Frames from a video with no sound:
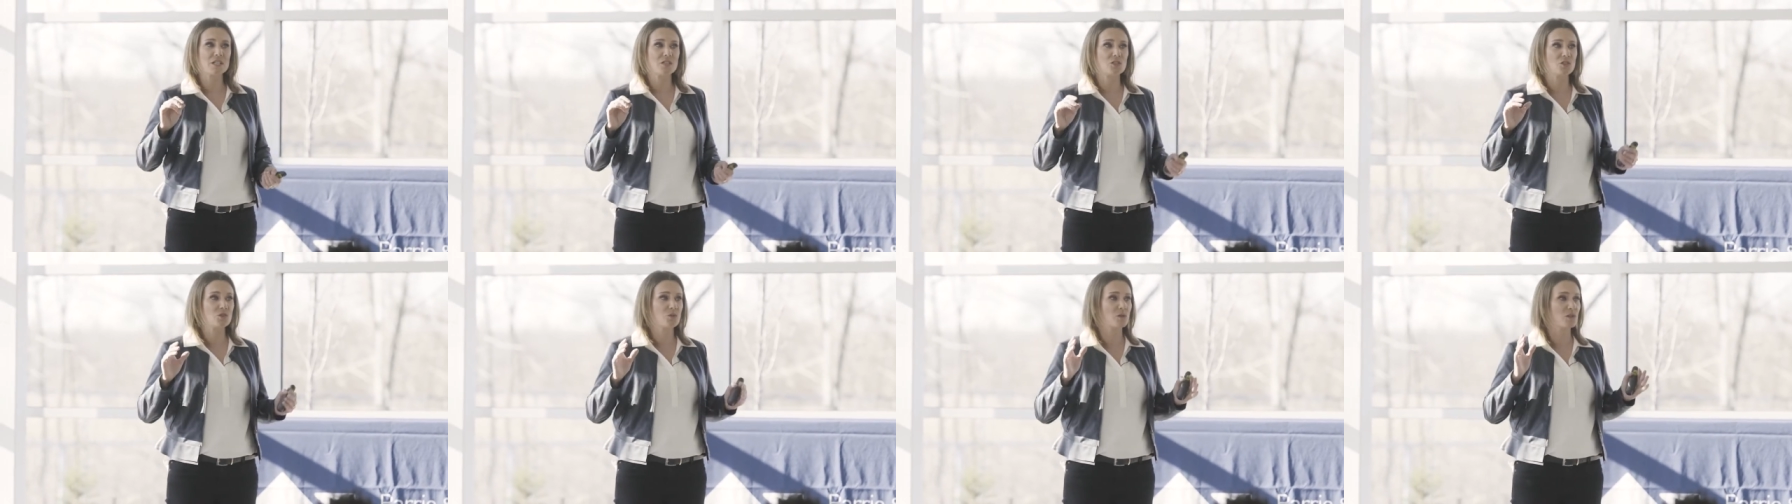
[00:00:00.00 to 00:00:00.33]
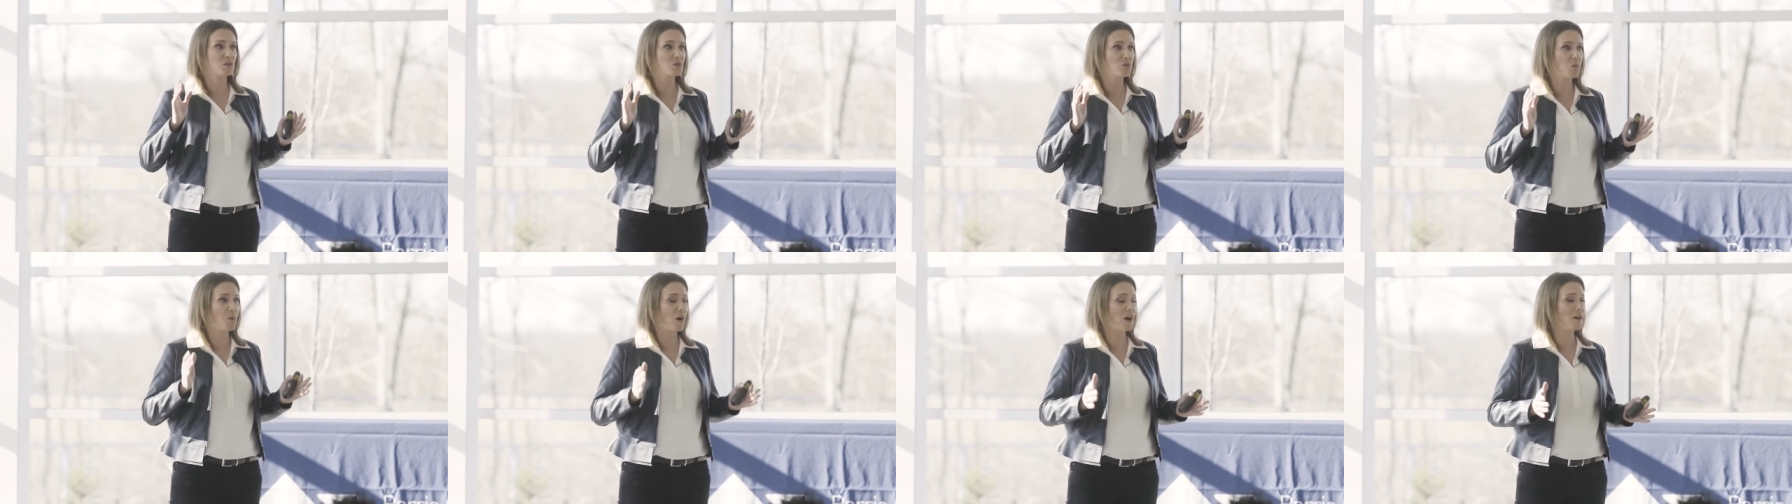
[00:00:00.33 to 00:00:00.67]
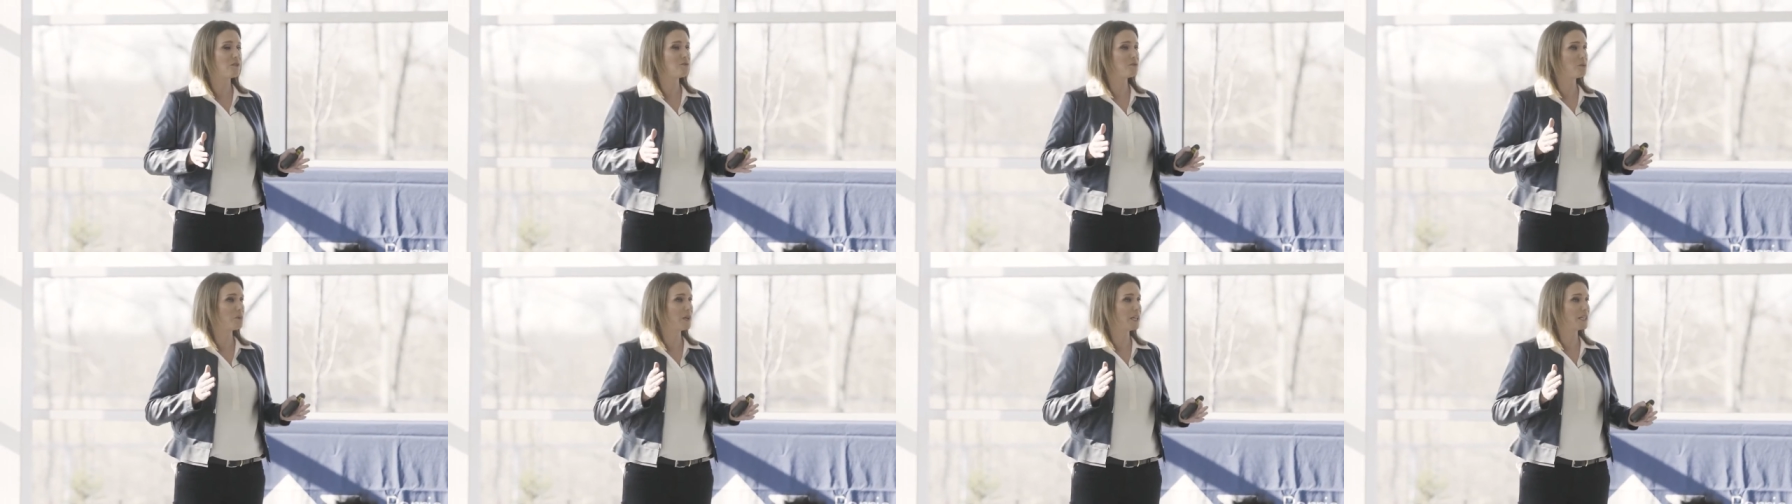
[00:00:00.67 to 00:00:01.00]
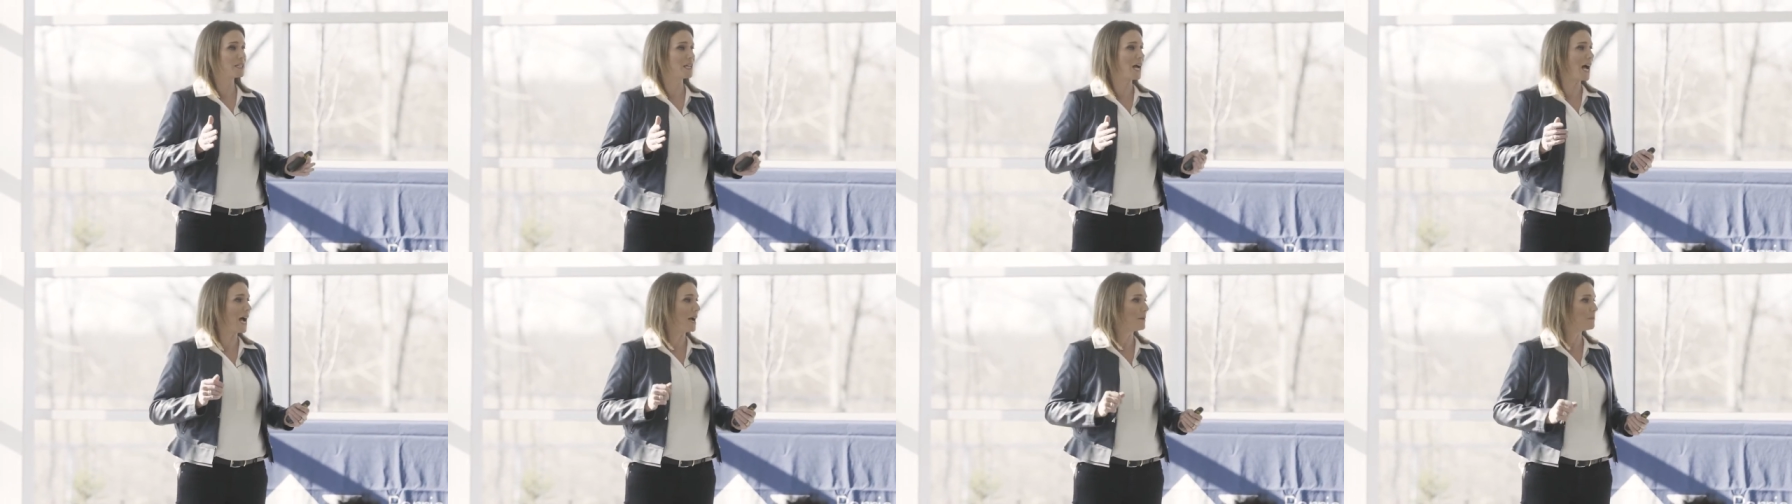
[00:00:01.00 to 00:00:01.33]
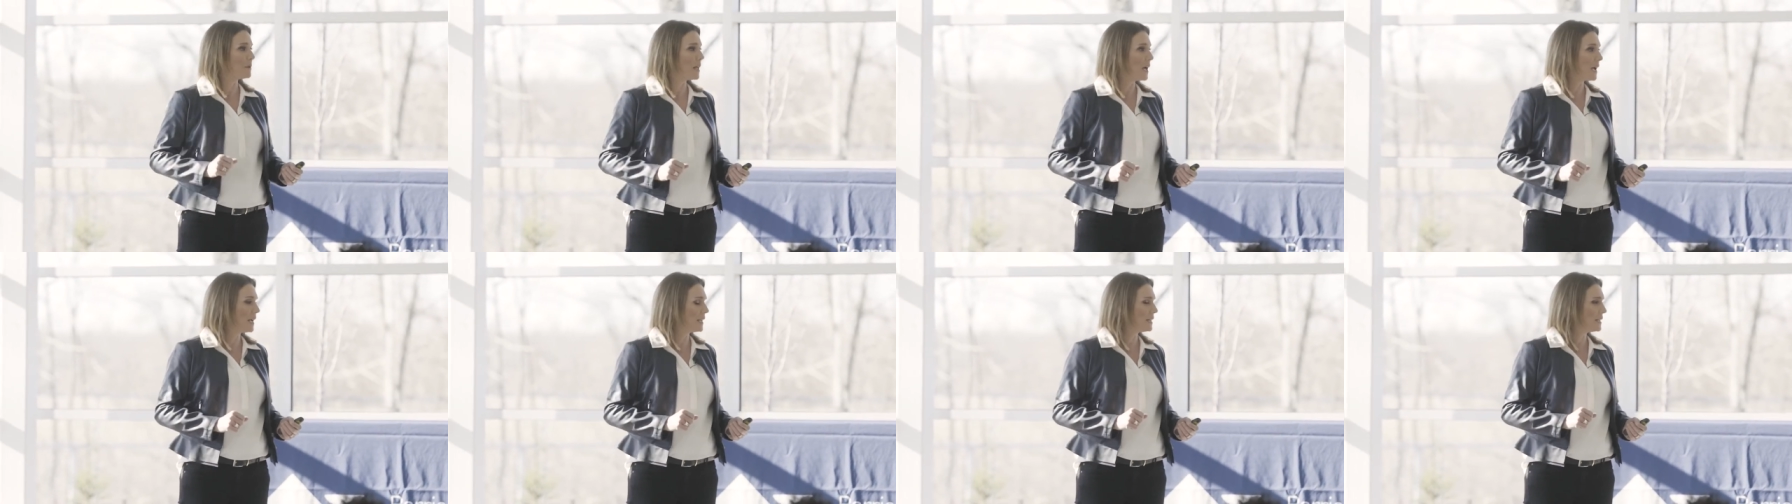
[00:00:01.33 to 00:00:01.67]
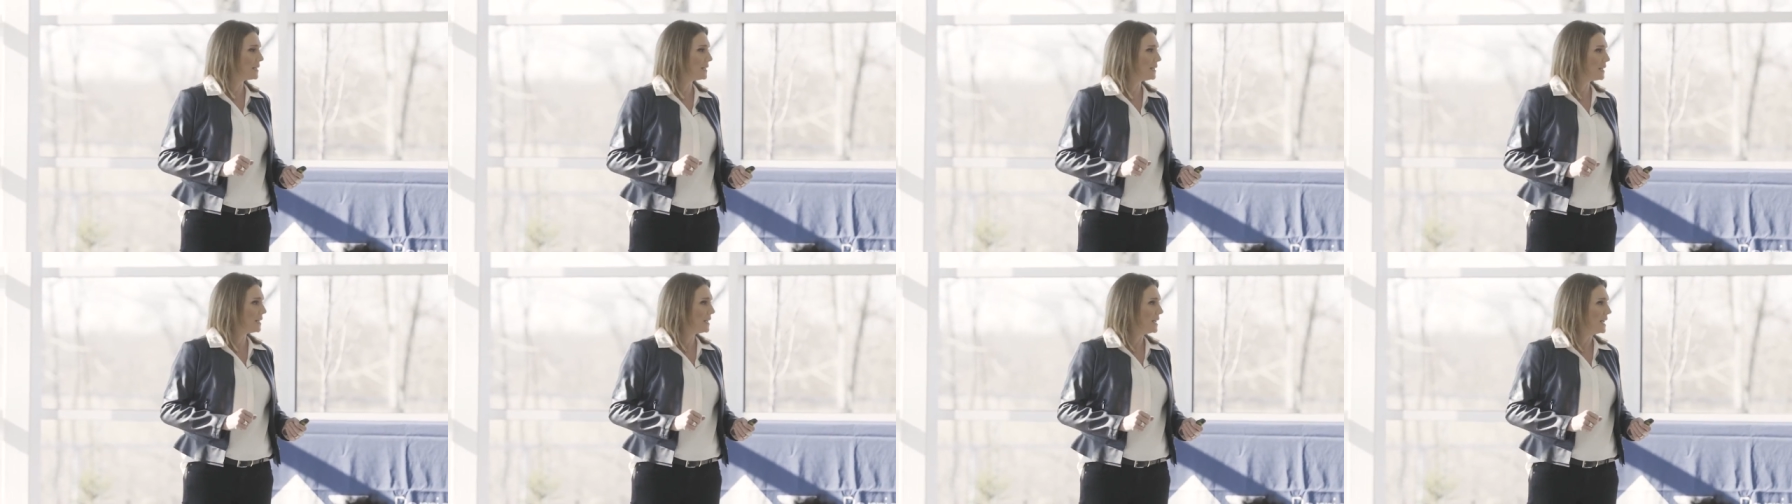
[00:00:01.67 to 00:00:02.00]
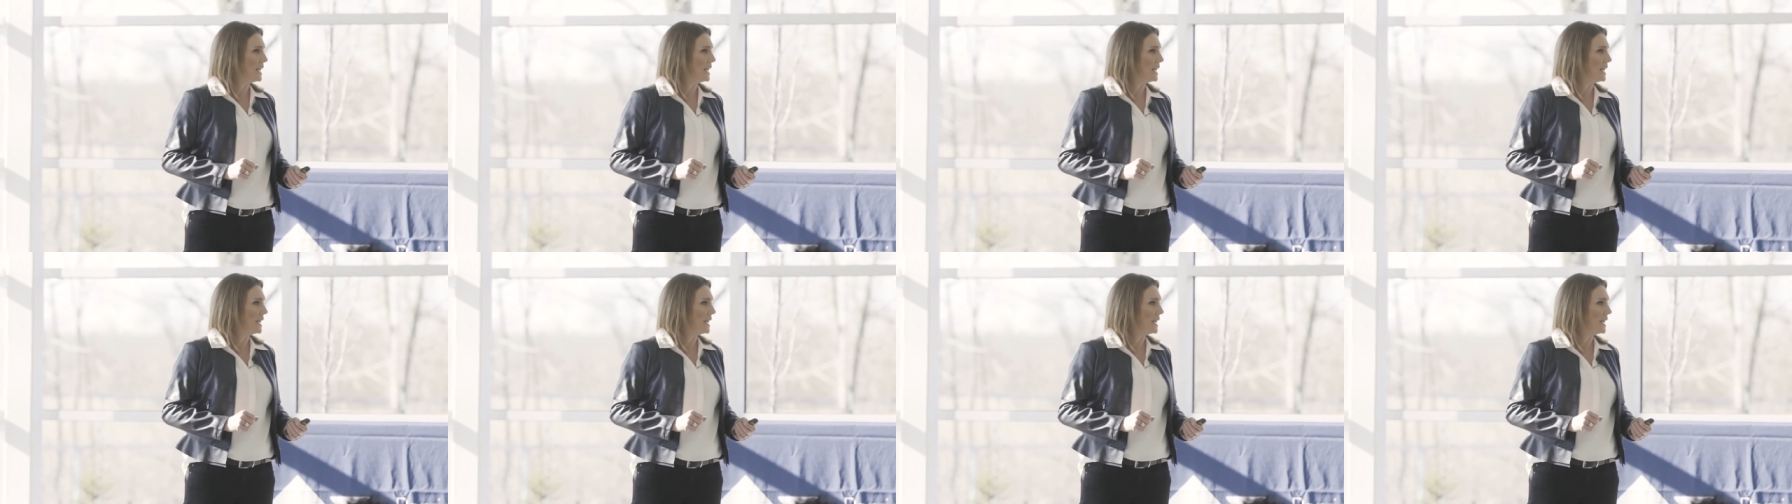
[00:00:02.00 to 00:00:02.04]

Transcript: into a 12-week timeline,